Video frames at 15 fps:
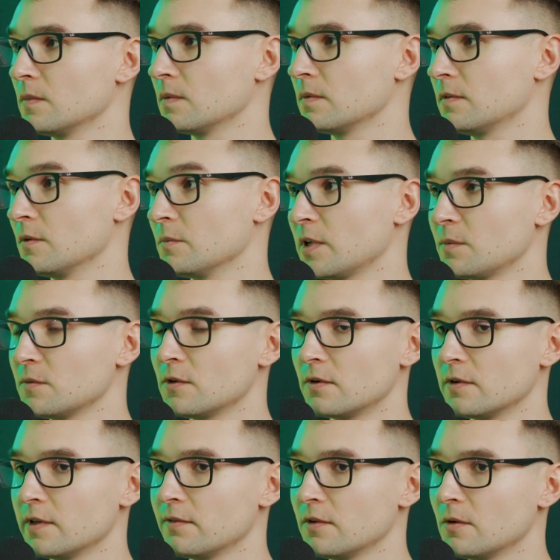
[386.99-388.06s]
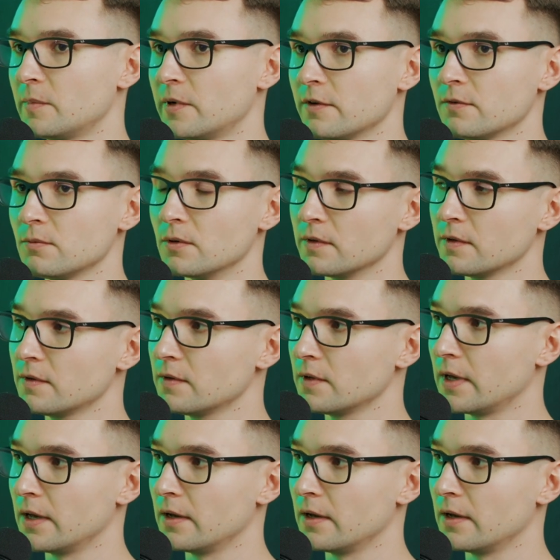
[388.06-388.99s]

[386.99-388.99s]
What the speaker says: sometimes your developers won't